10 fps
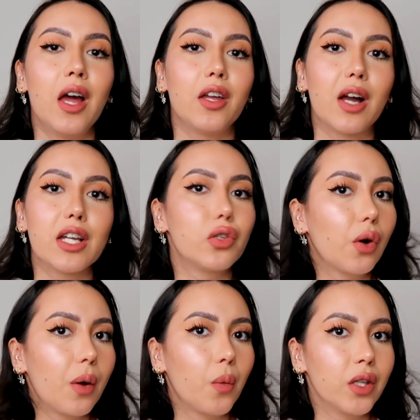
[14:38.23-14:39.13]
You guys
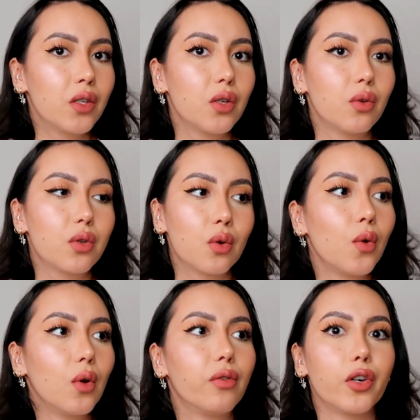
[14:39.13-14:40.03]
know I went to
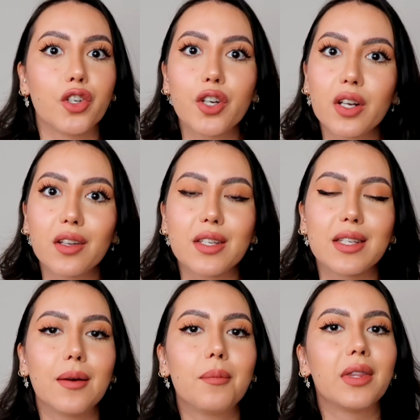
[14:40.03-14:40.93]
school for
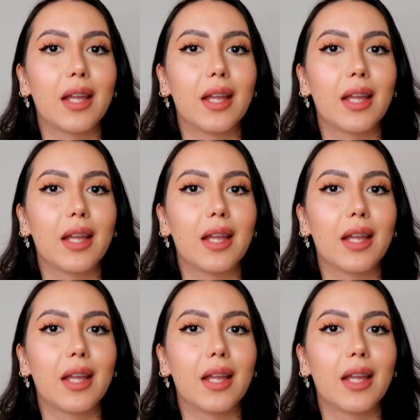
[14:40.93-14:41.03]
journalism,